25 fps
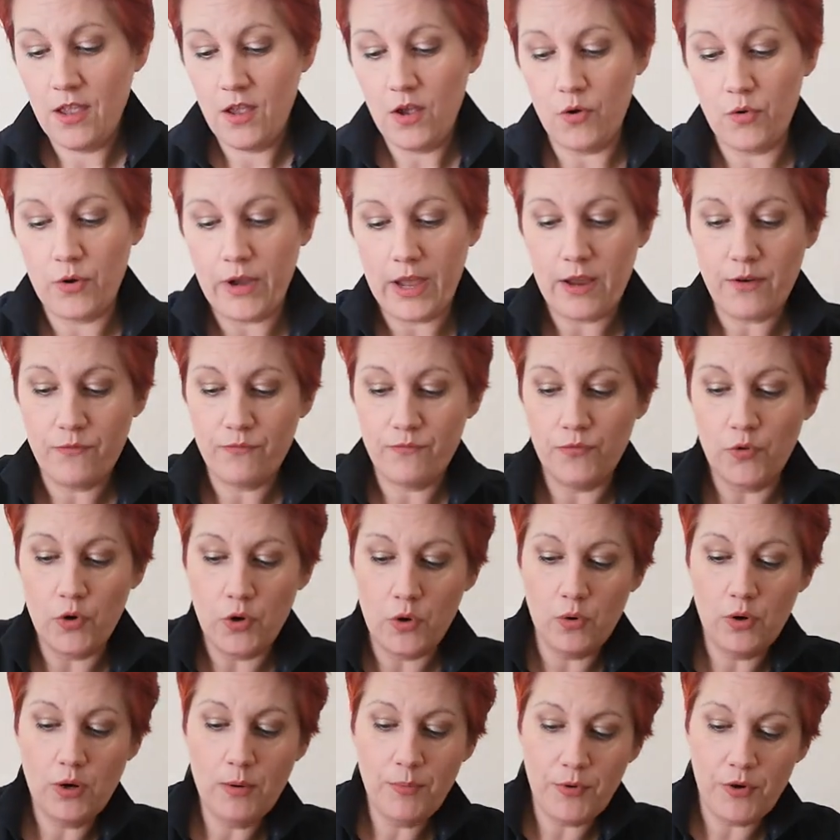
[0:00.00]
Okay,
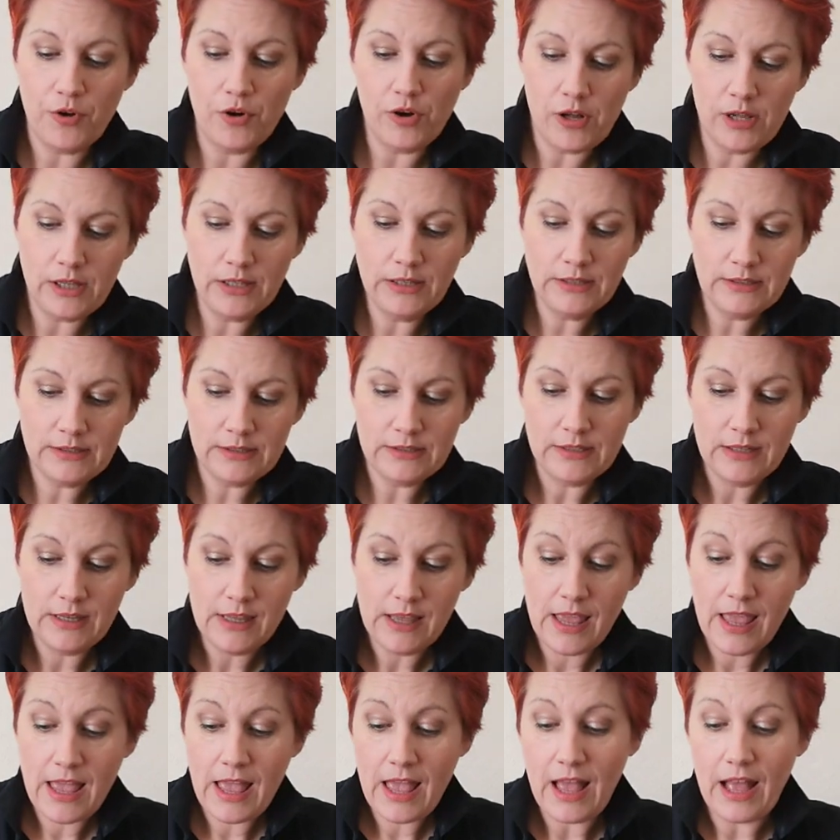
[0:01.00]
roll a ball,
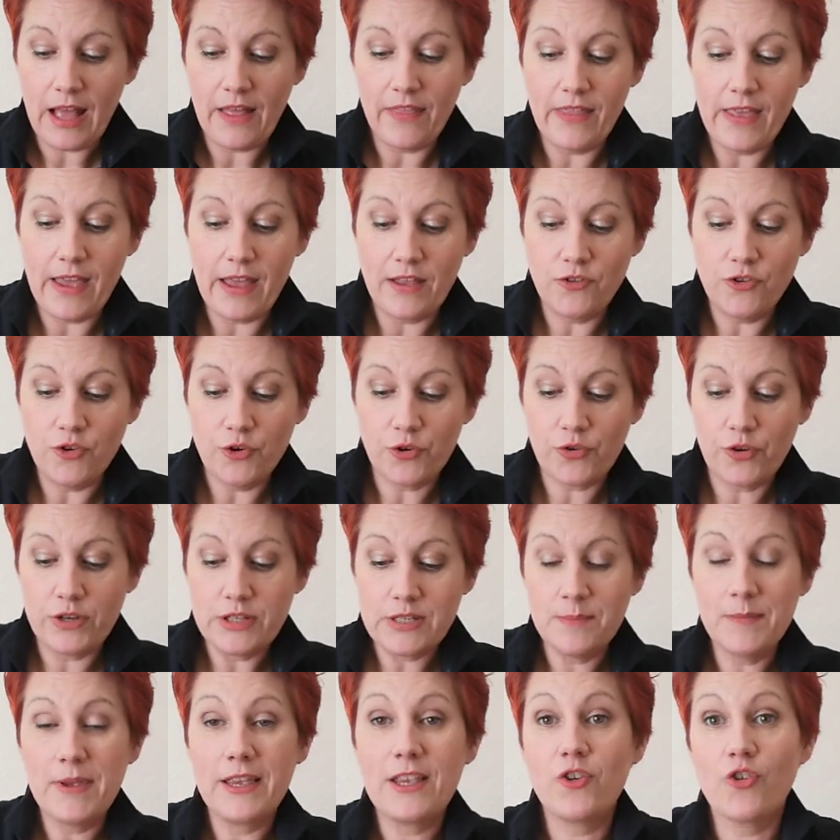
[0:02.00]
and then you're going
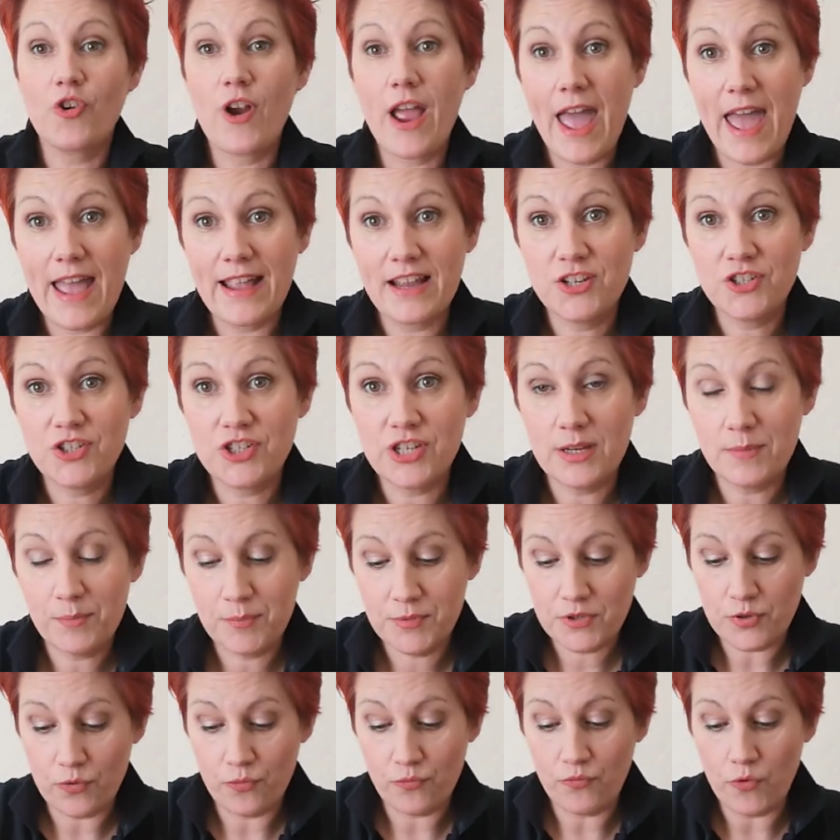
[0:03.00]
to make your egg shape.
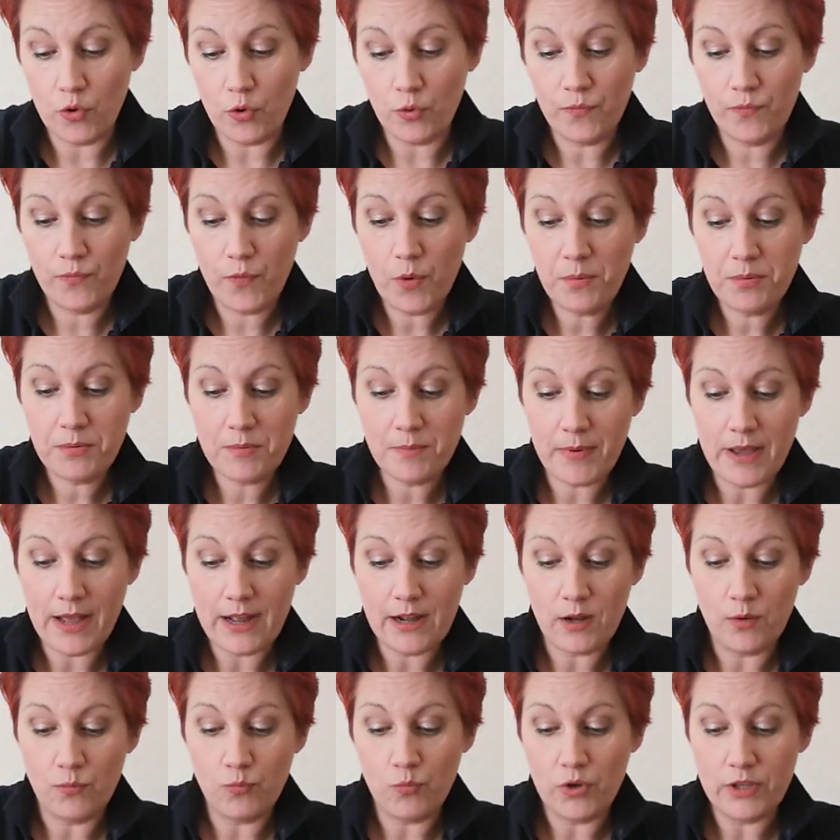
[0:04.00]
So roll forward and
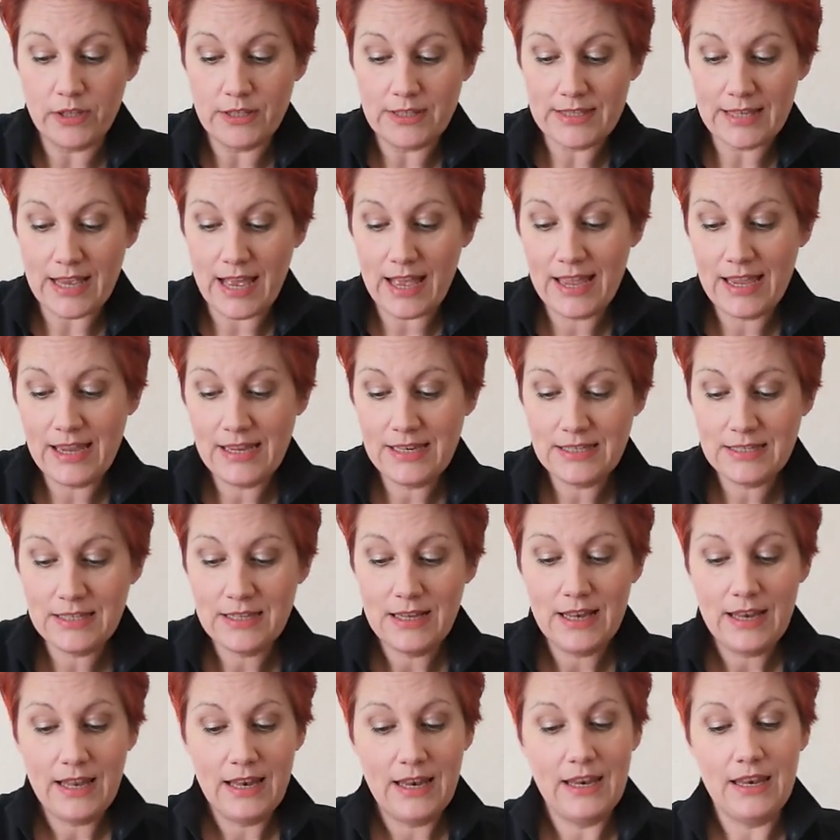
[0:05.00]
back on one side,
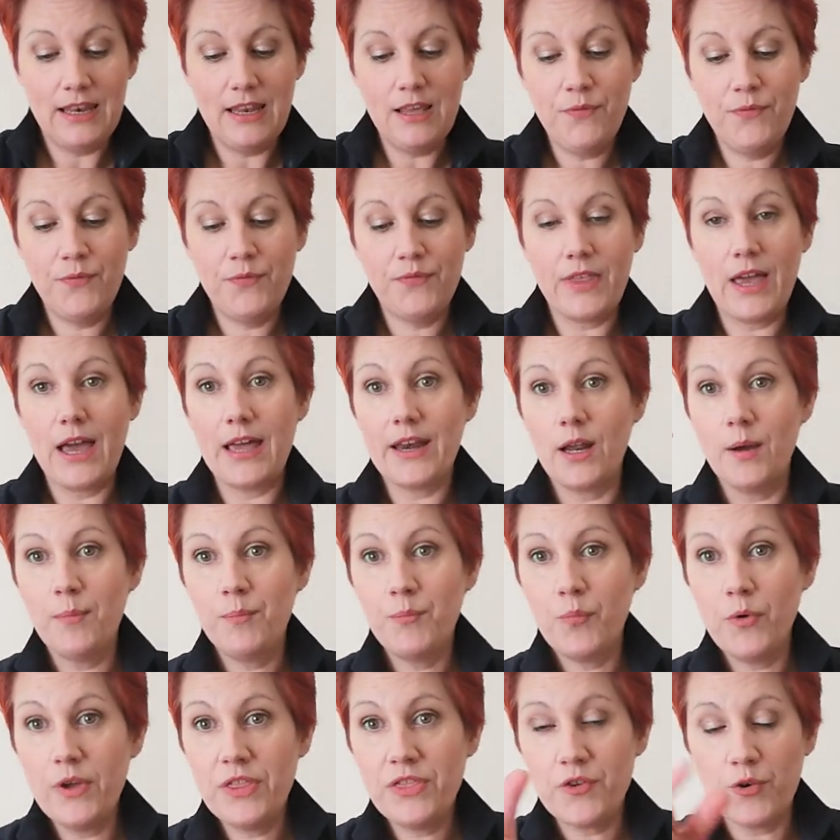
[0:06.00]
lift that
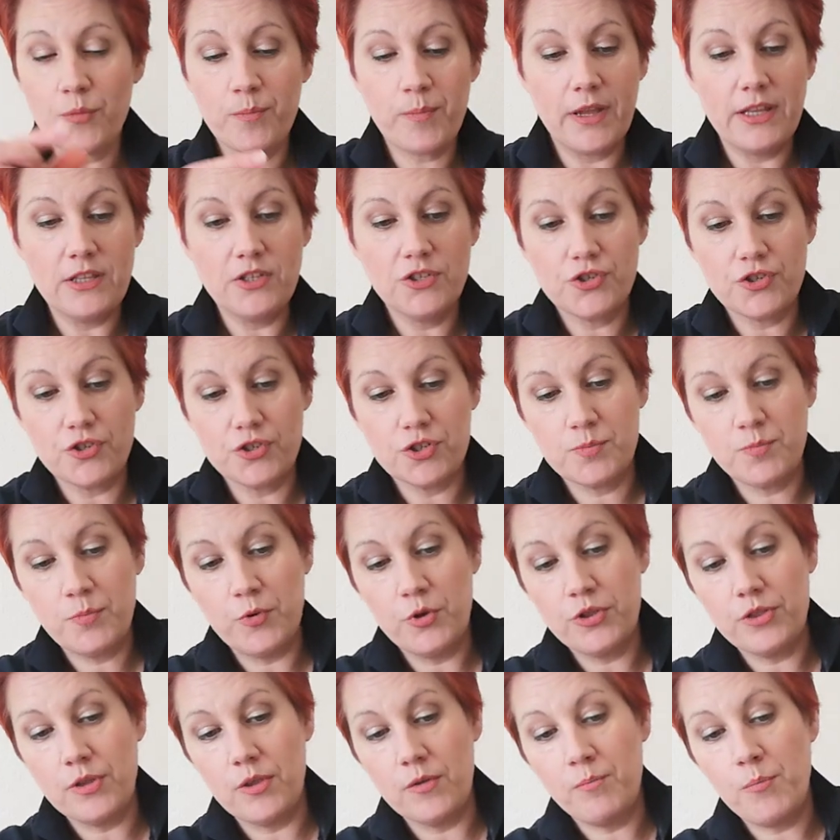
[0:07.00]
up with your pinchers,
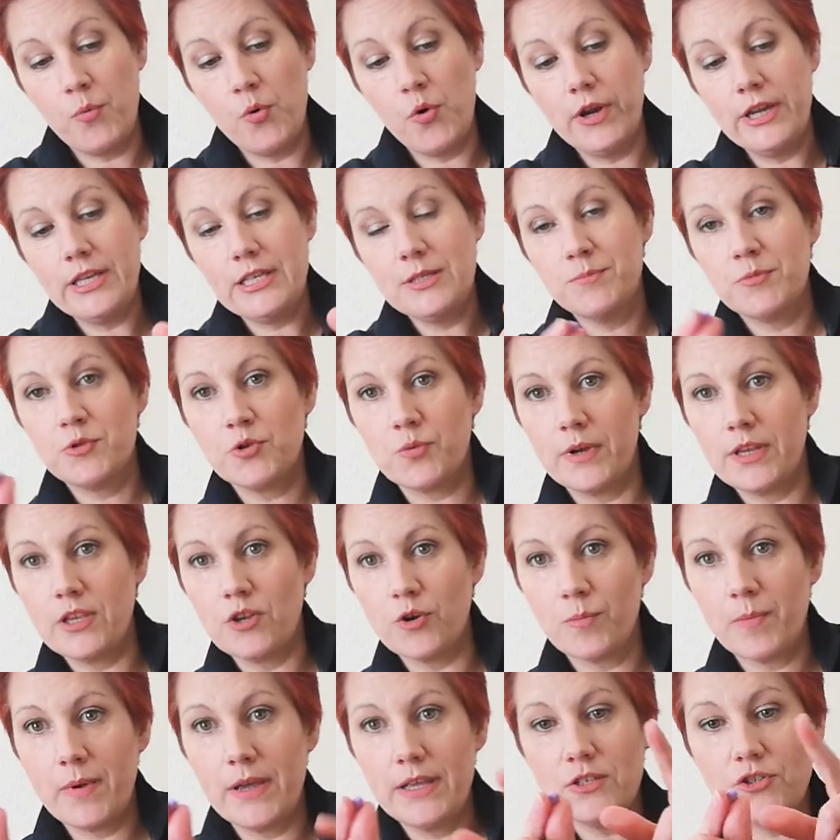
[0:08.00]
put the point between
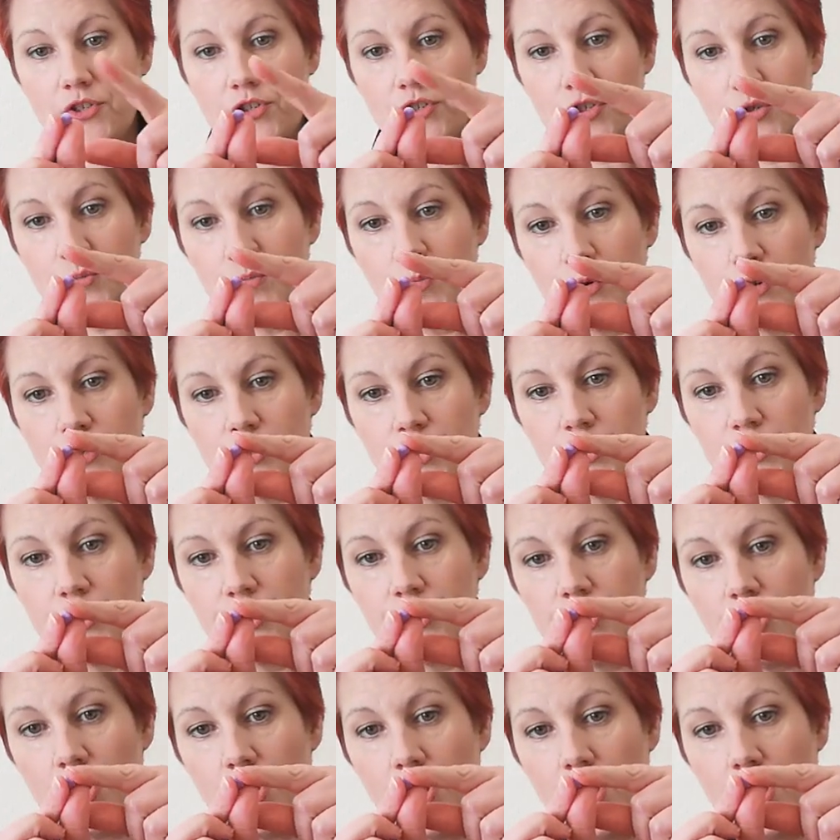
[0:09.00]
your pinchers, push
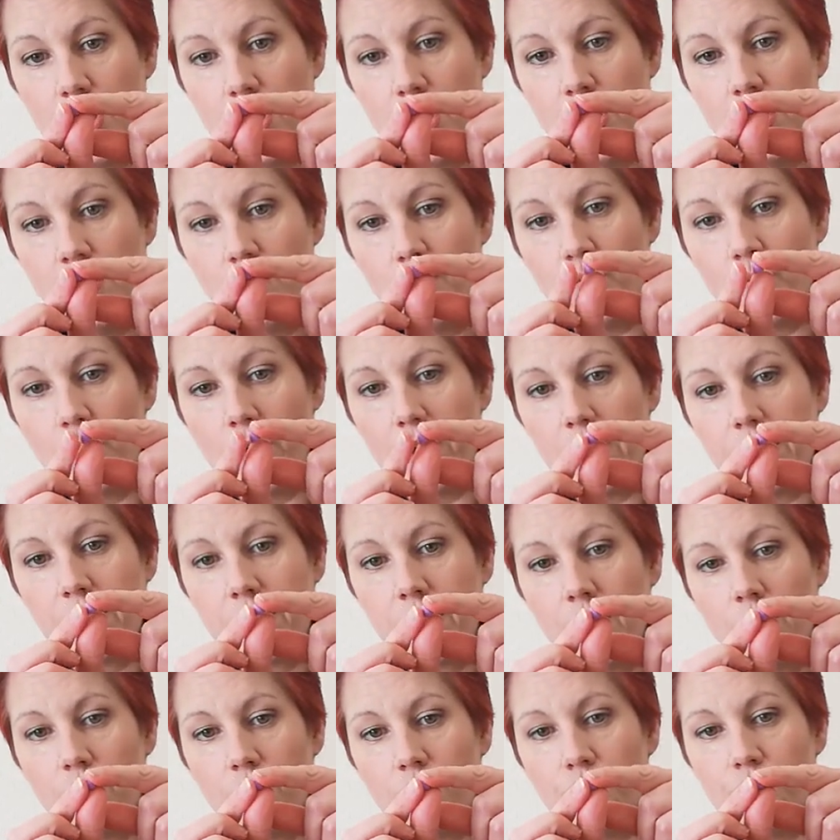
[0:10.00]
down
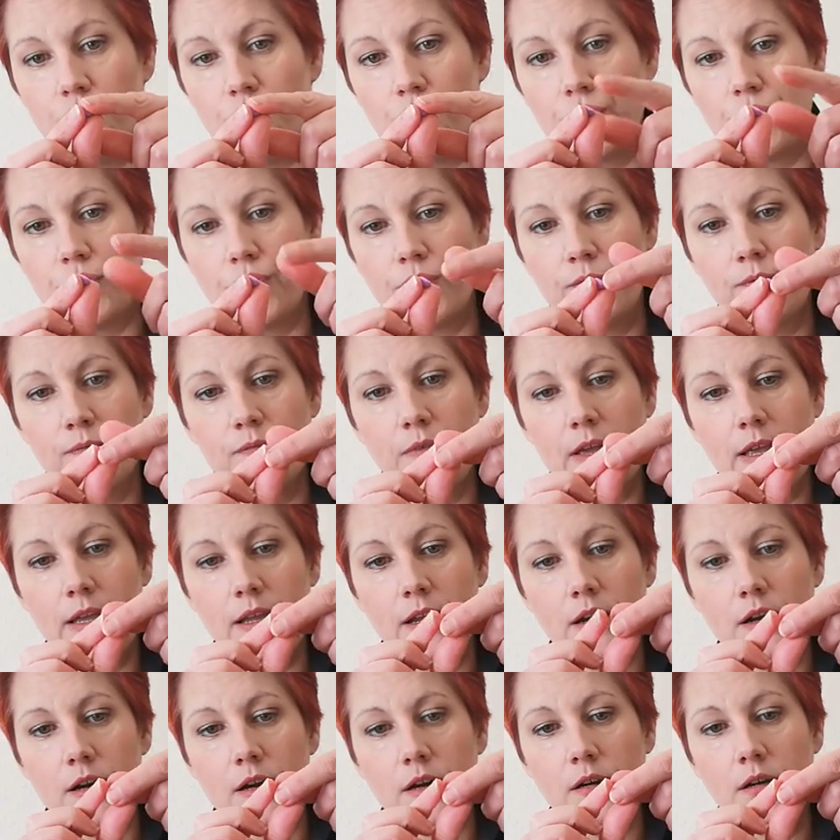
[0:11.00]
with your
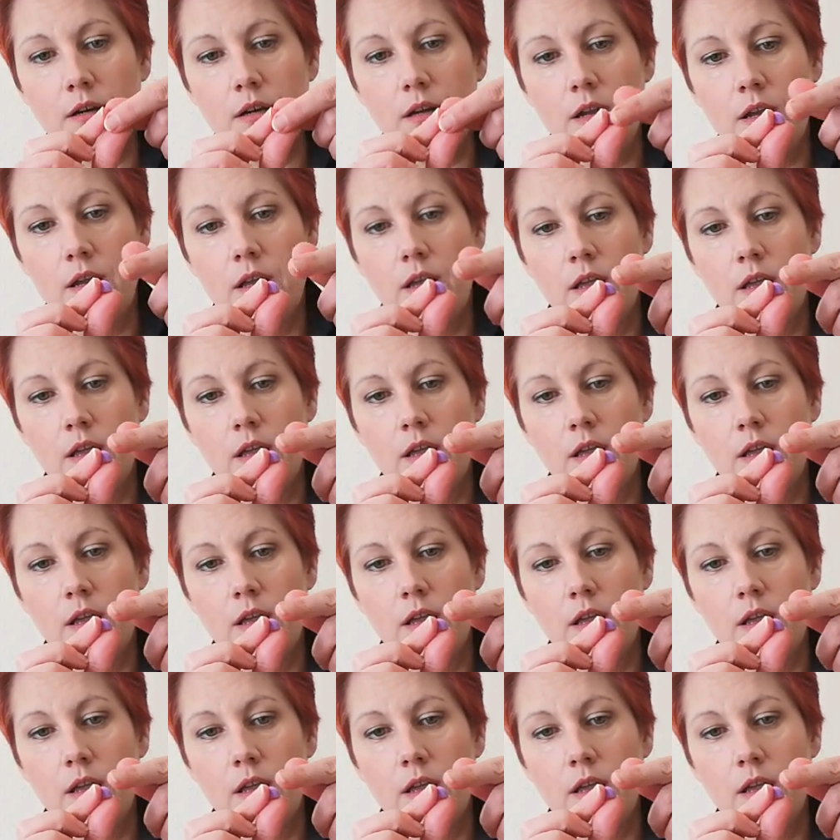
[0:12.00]
finger